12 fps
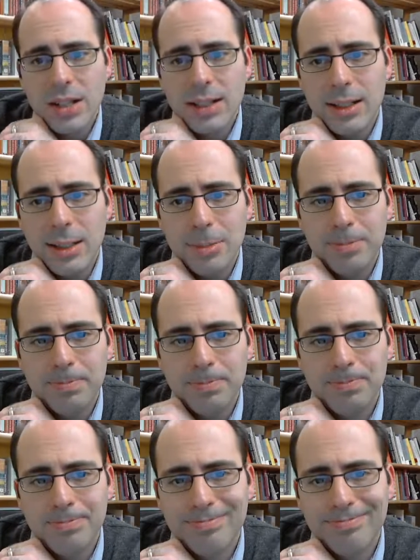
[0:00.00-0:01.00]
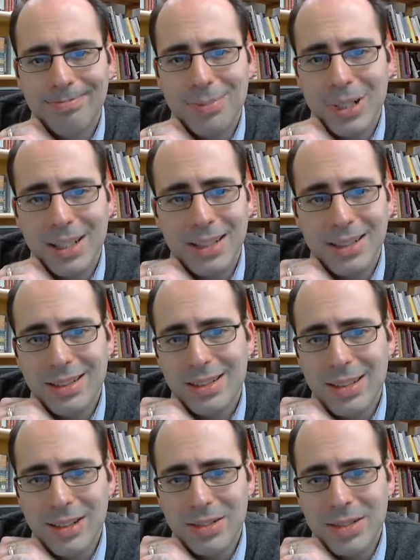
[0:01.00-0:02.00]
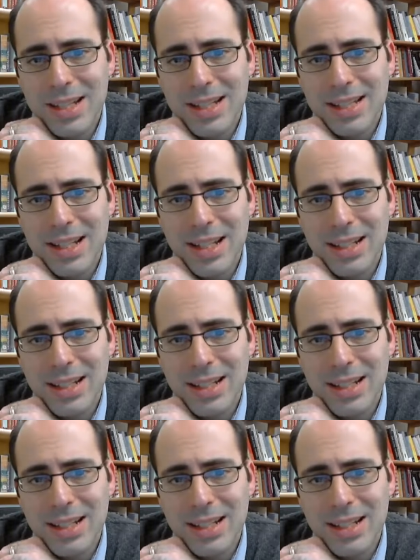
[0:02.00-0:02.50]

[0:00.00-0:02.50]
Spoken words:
But that's